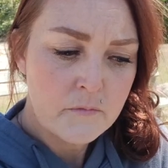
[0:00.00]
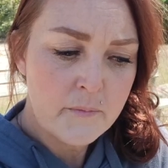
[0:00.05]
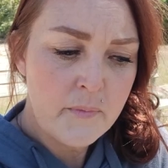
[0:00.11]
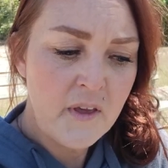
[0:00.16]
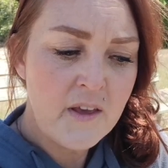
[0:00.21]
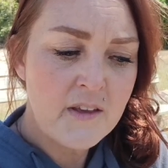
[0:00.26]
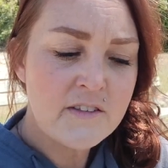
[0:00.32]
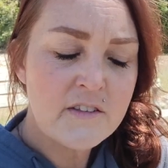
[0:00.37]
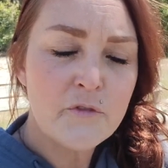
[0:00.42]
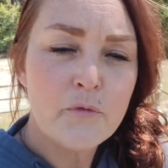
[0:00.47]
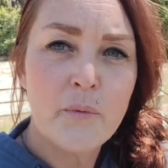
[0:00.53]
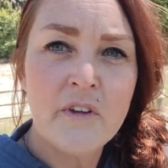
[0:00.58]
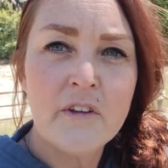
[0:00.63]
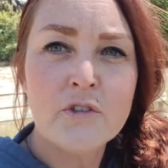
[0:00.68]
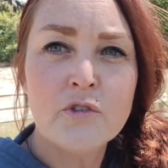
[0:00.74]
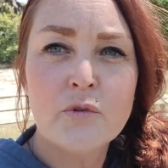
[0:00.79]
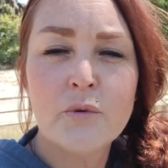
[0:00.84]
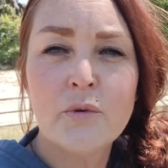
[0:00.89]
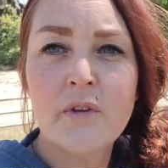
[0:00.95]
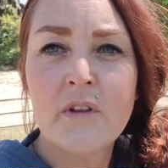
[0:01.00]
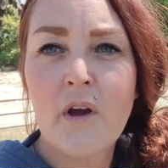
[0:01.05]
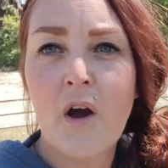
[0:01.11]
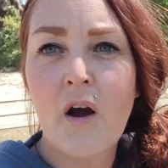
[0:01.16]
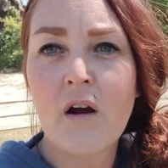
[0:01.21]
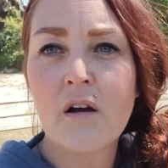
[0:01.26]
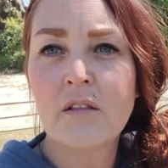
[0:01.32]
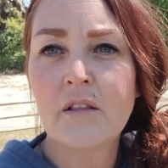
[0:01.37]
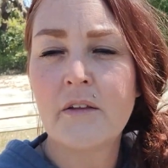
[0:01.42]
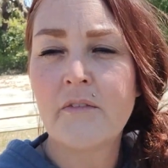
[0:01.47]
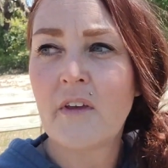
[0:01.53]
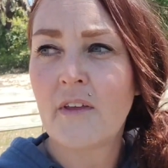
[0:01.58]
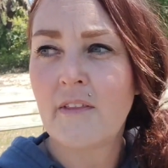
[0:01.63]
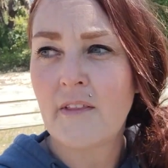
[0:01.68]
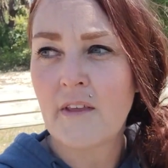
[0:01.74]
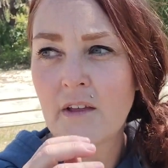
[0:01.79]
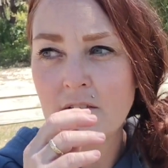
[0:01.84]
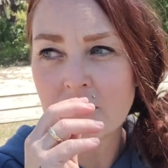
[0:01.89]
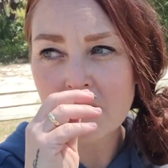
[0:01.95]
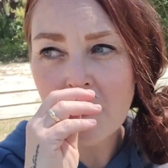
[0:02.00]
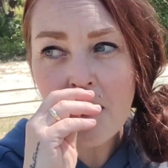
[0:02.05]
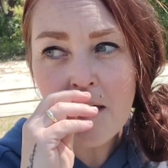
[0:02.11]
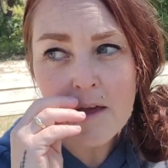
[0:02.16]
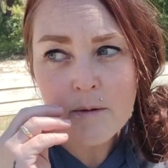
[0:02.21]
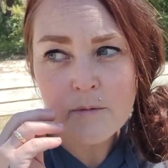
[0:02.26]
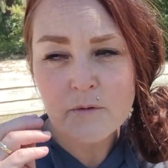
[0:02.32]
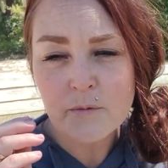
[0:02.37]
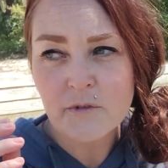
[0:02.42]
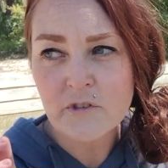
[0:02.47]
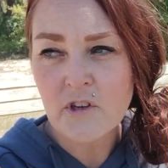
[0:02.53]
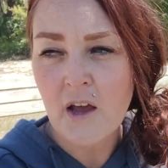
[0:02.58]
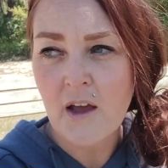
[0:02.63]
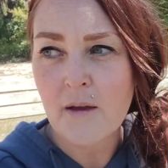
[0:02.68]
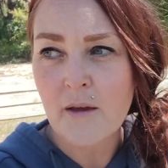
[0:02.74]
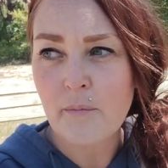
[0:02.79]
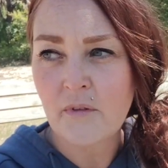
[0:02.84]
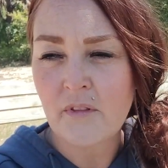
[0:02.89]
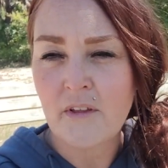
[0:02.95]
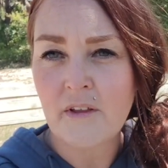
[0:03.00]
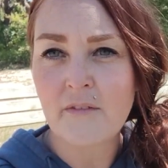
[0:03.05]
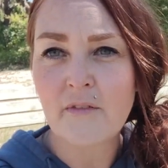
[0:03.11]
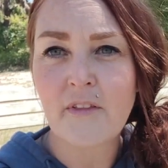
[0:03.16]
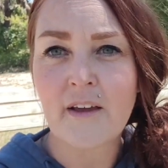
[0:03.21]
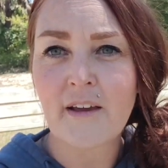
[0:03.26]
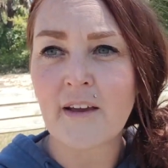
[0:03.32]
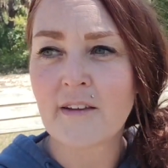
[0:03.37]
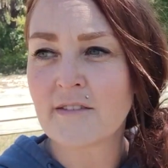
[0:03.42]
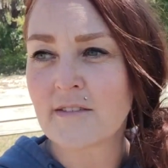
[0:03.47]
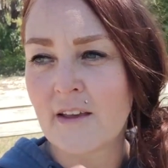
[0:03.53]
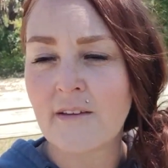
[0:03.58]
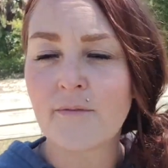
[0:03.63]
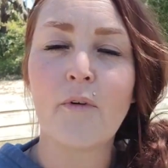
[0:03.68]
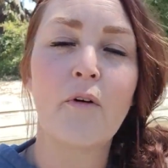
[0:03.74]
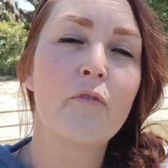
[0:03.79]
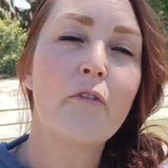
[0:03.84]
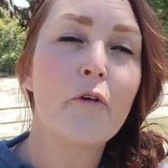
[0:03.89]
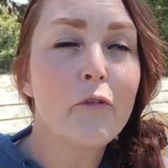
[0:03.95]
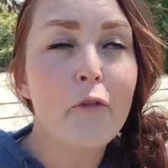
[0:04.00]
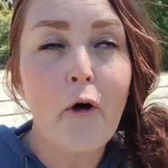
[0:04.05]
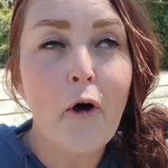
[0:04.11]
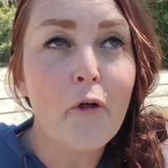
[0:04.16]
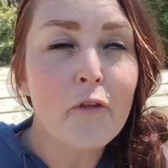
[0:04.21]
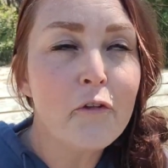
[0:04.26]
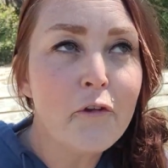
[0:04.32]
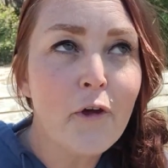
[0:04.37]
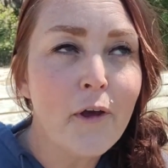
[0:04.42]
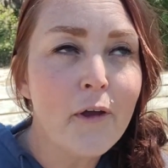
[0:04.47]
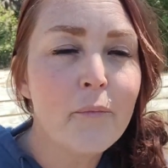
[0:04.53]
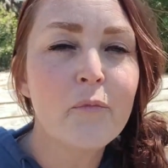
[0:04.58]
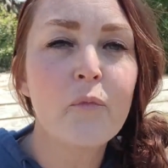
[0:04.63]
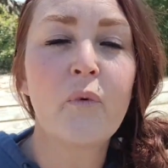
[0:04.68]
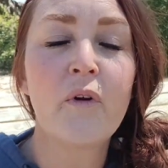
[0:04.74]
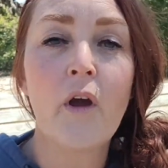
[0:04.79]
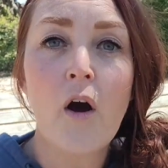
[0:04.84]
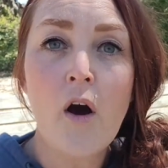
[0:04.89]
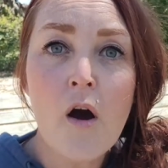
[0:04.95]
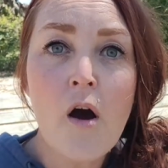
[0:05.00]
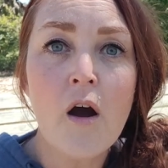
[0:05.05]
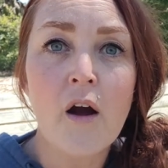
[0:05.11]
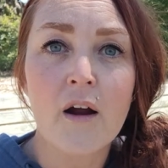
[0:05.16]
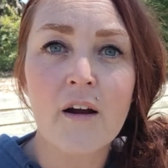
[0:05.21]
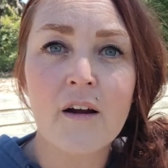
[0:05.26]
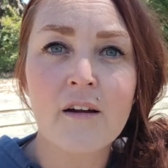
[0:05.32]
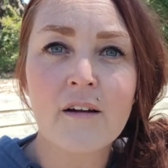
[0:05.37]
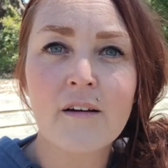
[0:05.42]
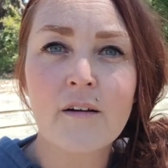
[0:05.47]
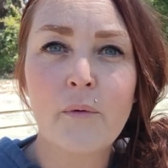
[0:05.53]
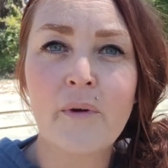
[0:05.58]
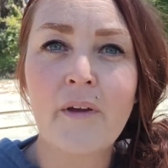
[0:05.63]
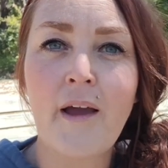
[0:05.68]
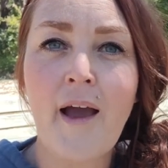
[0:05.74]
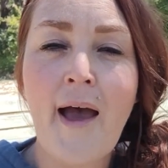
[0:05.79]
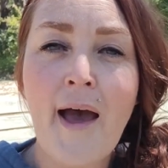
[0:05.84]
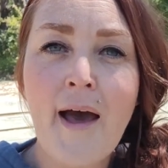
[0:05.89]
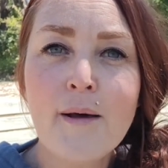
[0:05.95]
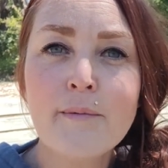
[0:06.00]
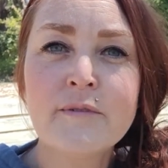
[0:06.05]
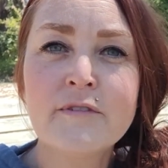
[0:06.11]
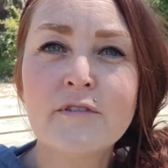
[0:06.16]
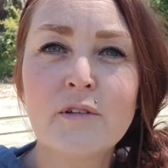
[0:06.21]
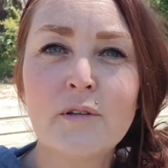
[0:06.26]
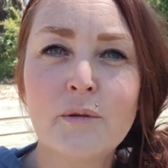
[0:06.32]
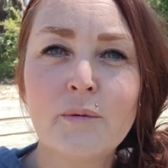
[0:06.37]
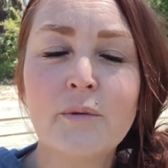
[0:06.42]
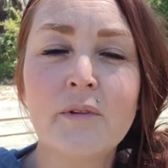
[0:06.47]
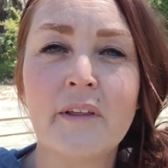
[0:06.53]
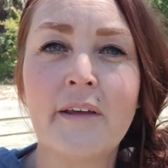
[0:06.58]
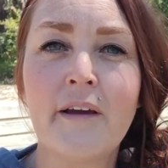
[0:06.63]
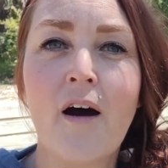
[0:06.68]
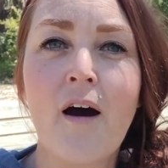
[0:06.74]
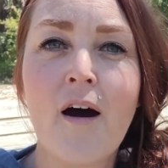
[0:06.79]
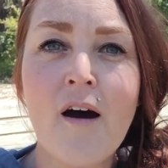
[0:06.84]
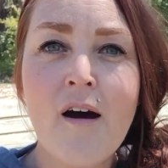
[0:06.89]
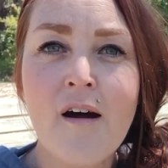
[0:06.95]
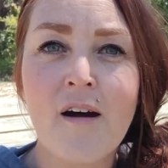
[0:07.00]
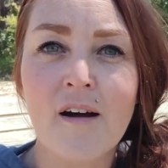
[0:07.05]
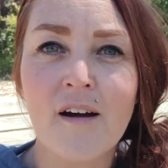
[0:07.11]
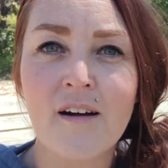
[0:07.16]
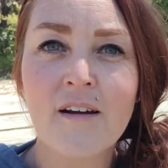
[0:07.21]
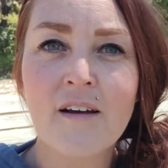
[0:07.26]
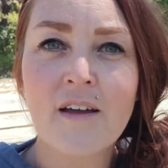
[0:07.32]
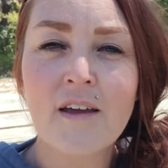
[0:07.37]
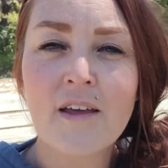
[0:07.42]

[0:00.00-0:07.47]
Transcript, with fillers: Because if we truly are living in the end times, which I believe, like I say all, all the time, we are, we absolutely are,